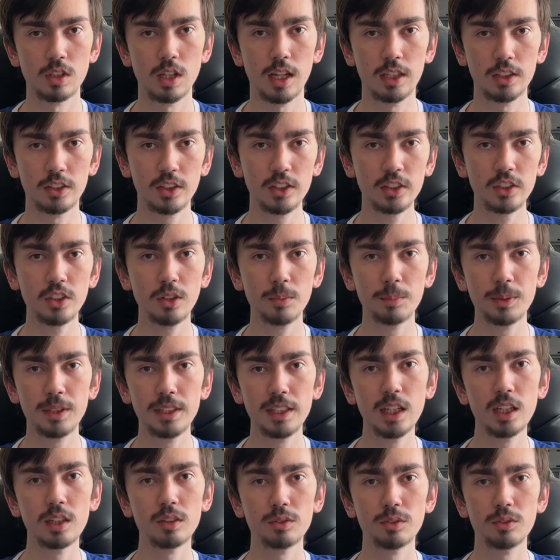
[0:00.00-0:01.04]
I
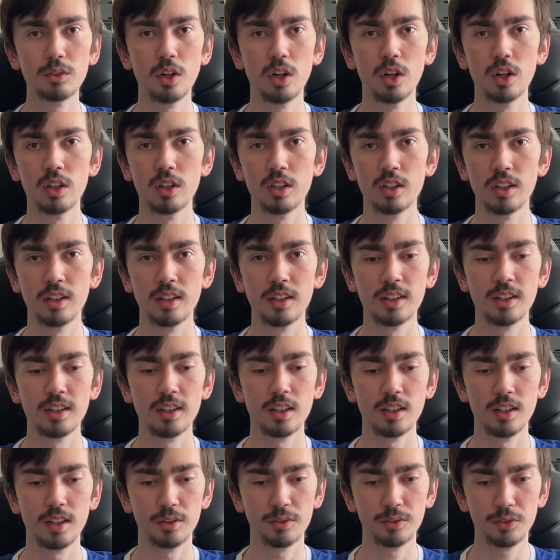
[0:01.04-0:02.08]
disappeared for
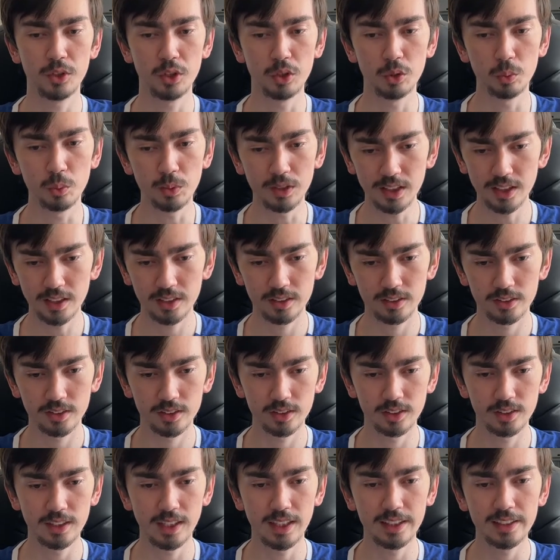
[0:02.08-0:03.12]
a few weeks,
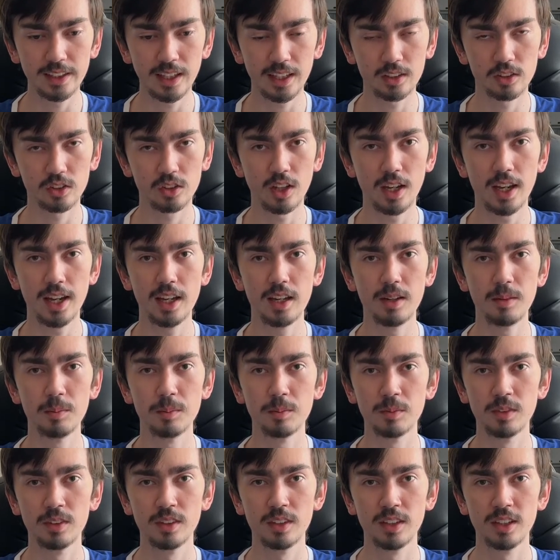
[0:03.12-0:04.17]
and in that
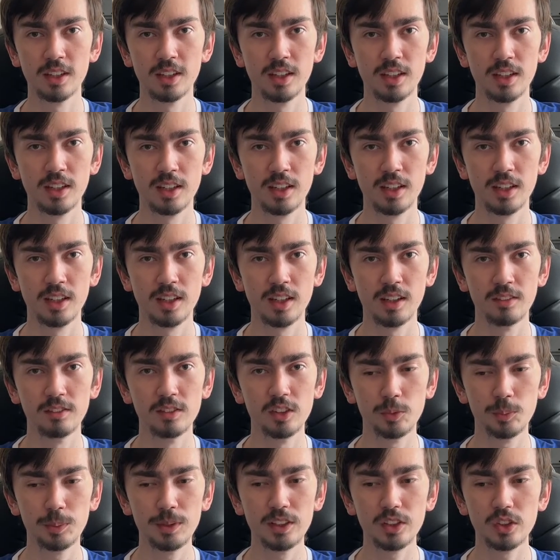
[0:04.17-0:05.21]
time,
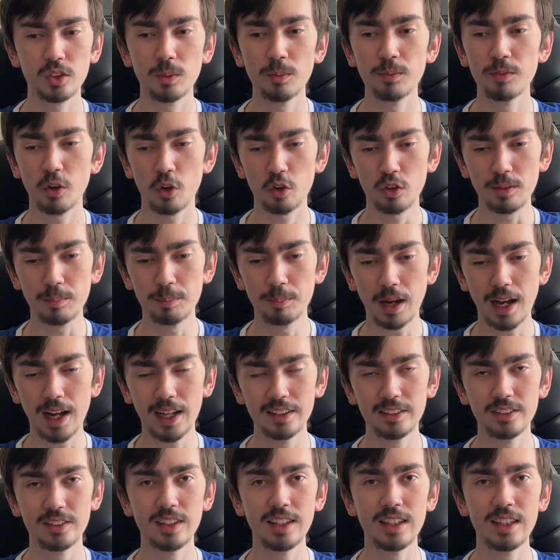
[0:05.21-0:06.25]
there's been some very
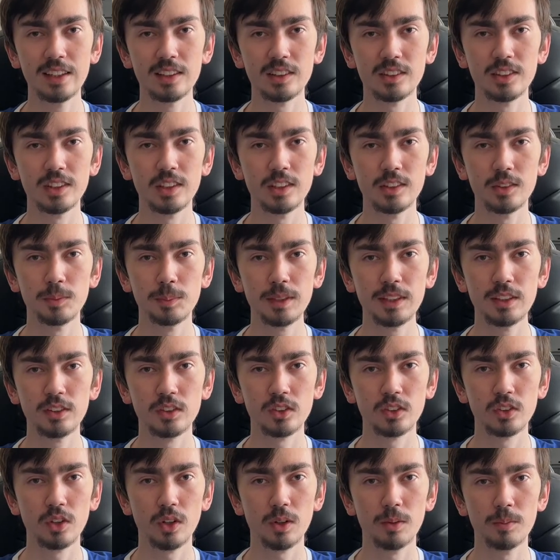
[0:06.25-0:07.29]
bad days and there's been
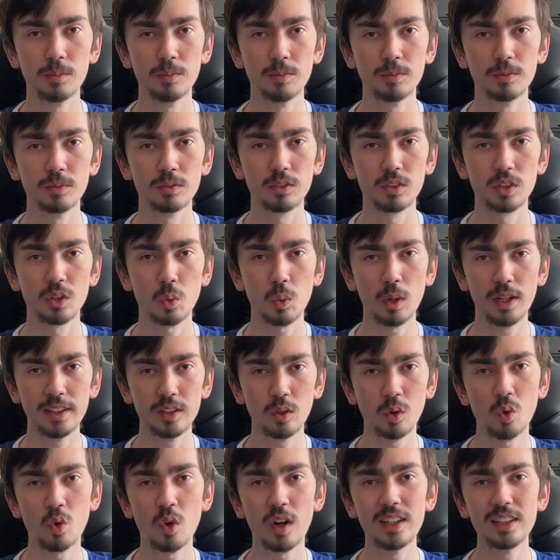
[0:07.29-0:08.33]
some quite
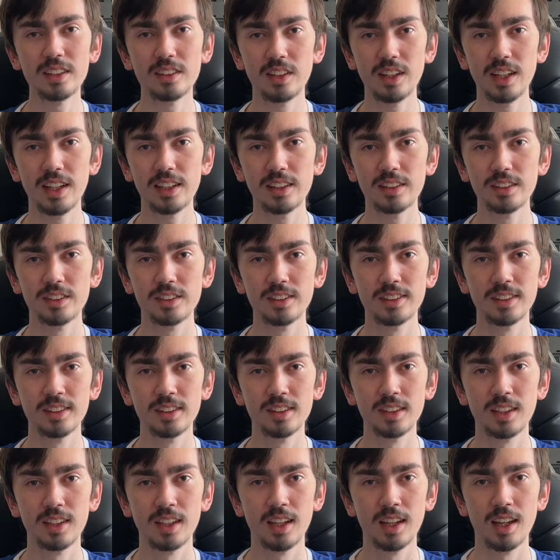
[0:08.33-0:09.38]
alright days.
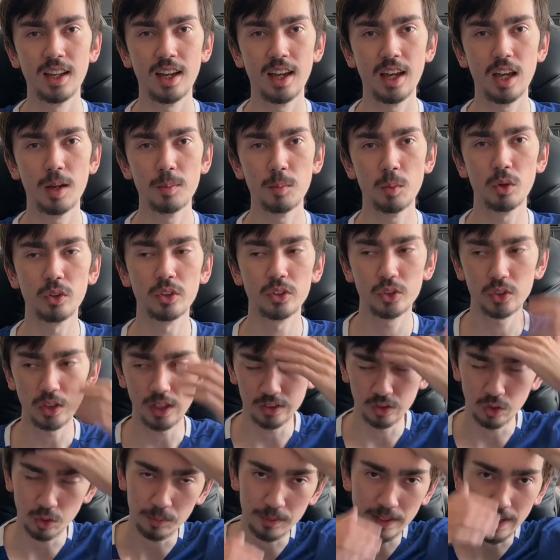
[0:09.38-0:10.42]
Also, I
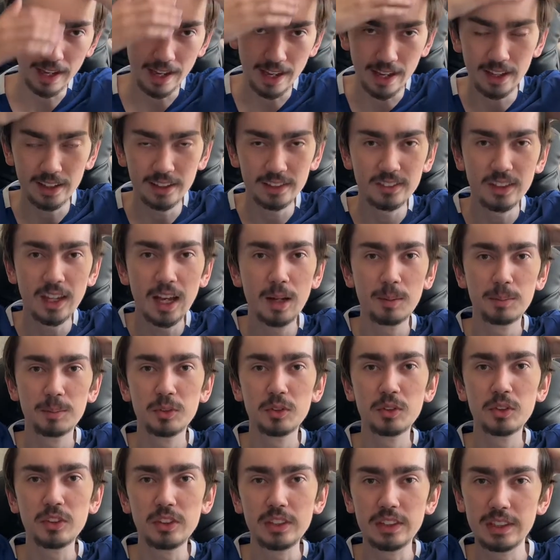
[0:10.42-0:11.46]
know my hair is
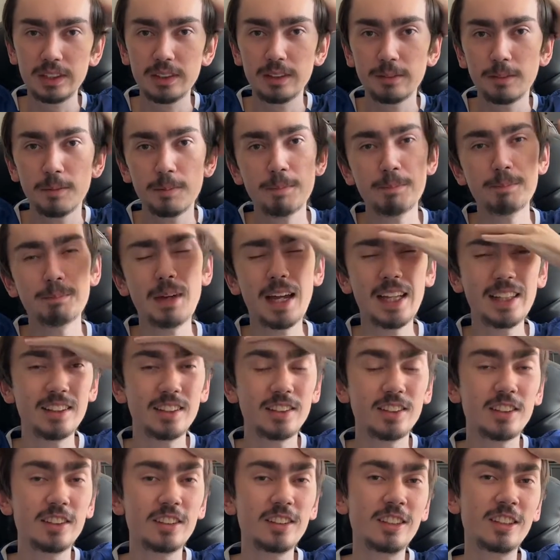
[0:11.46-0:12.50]
absolutely
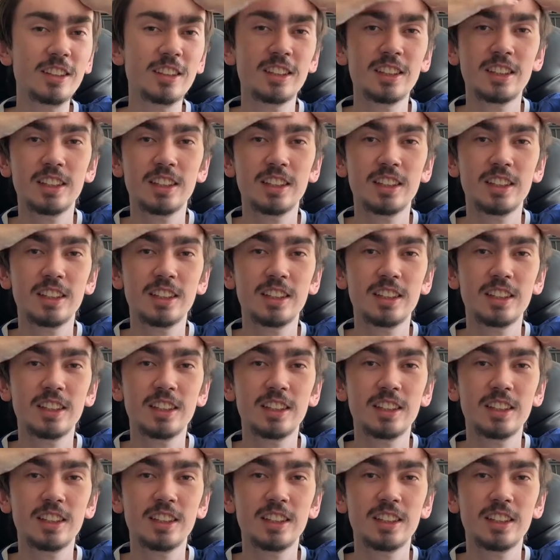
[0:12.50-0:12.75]
mental.